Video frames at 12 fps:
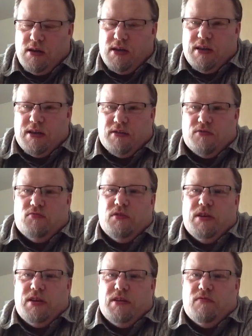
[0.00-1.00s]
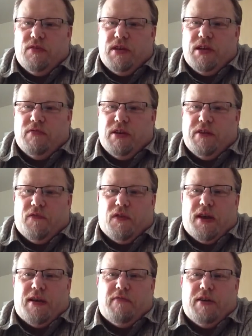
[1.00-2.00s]
It is really, really, really
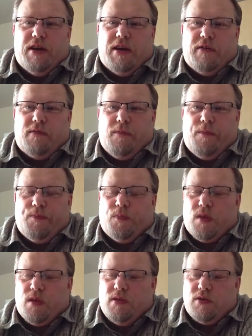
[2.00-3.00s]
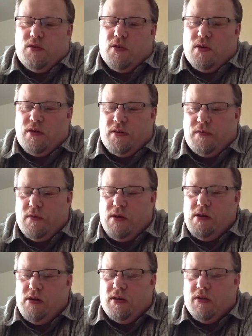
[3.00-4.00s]
flowery now. It's got a
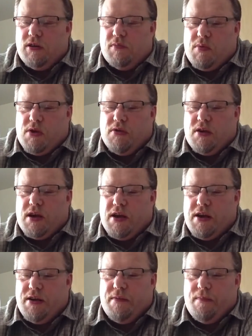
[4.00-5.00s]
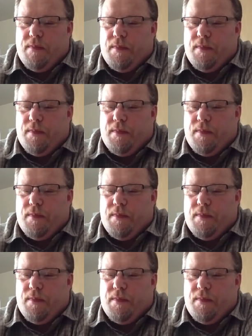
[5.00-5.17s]
nice bouquet,